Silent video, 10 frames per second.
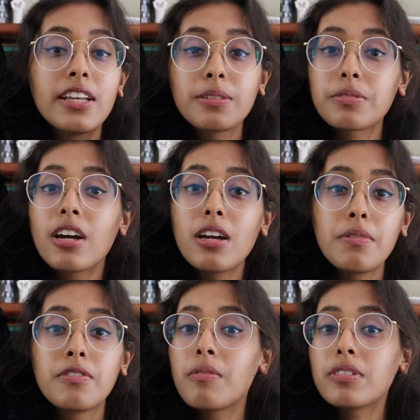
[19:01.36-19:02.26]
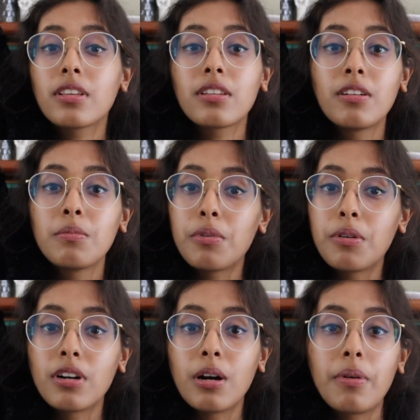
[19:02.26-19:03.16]
and subscribe if you want to learn
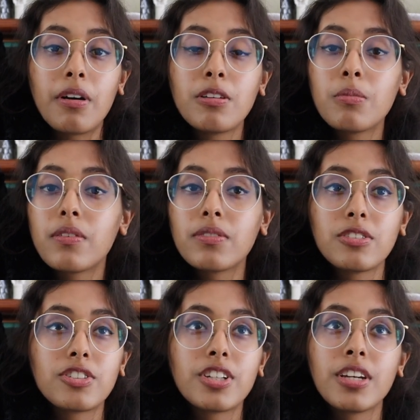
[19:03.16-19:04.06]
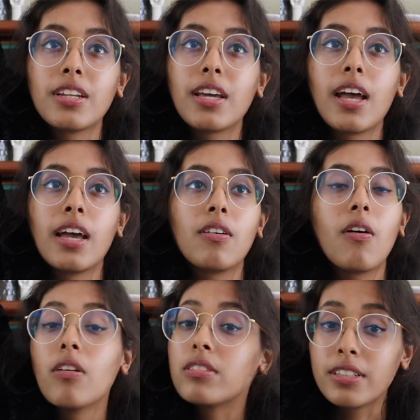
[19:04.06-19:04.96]
more about human evolution and
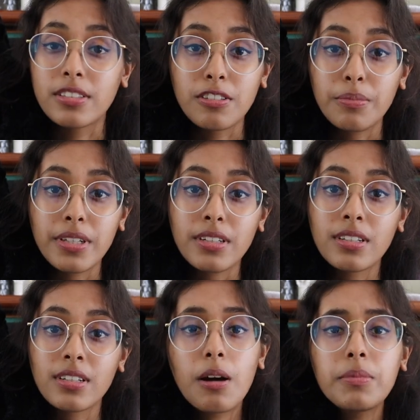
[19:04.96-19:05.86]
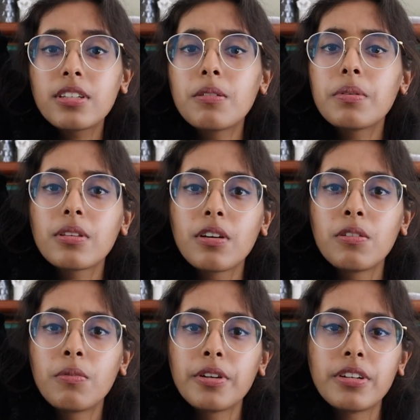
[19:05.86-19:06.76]
all things human. Comment down
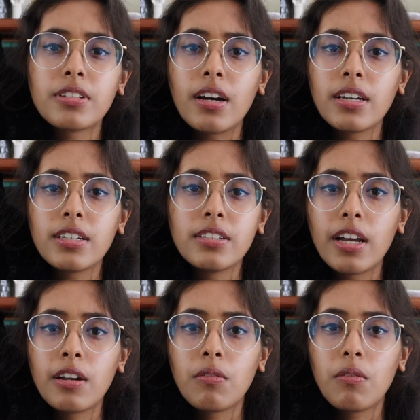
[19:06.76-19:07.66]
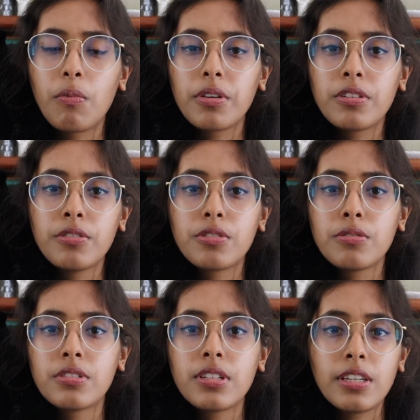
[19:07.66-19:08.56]
below what your diet is and whether you
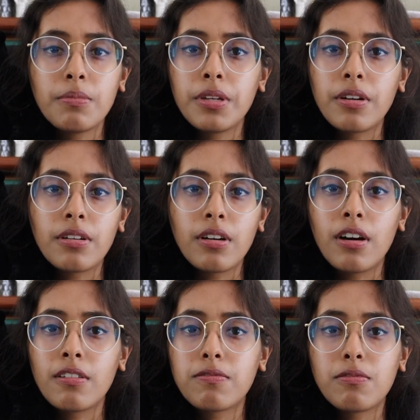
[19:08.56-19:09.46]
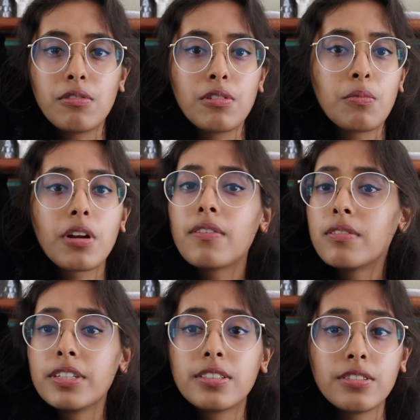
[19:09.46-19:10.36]
choose to eat meat or not for whatever
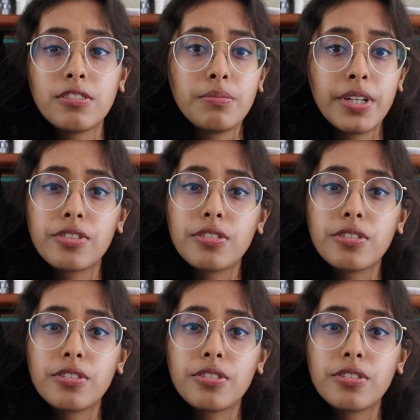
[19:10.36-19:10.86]
reasons you may